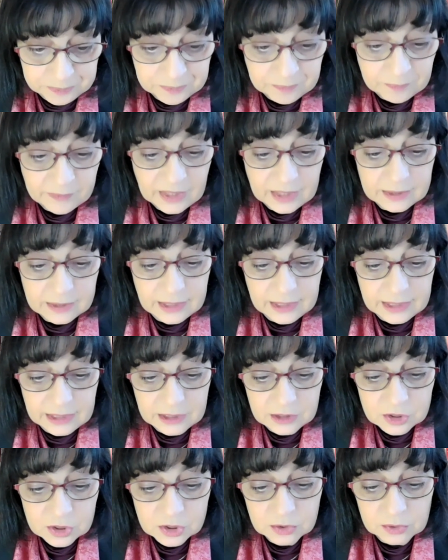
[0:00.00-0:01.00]
The
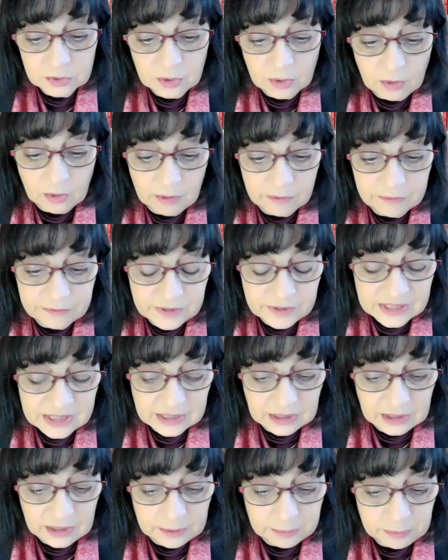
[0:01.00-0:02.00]
issue of
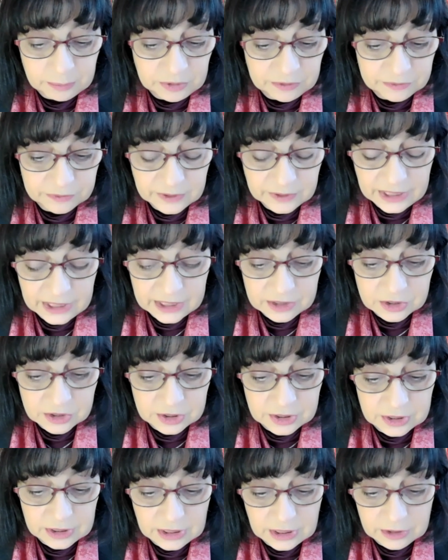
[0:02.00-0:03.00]
physical
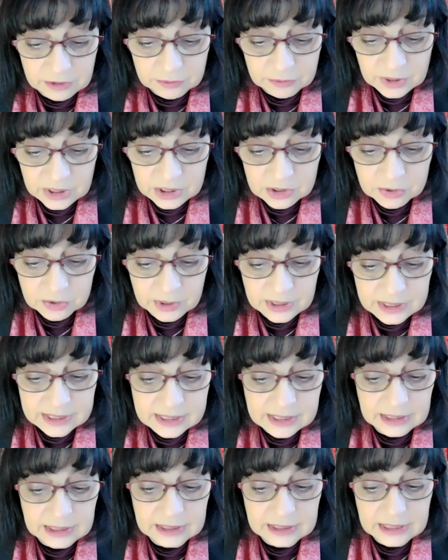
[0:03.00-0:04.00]
purification in rituals
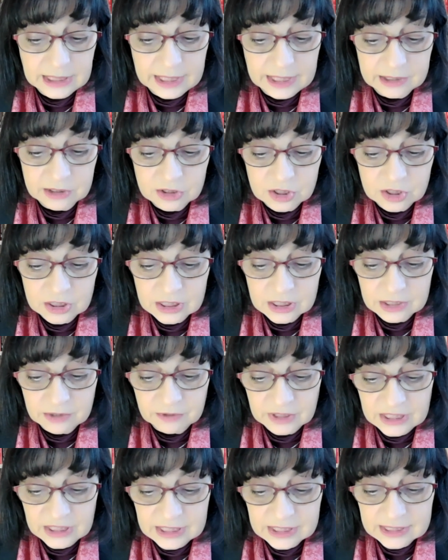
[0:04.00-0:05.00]
in the ancient Near
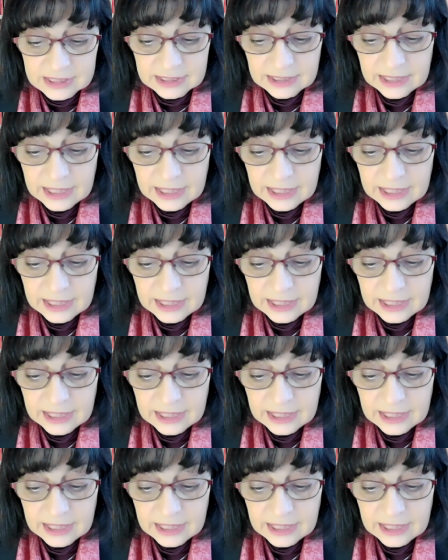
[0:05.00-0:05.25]
East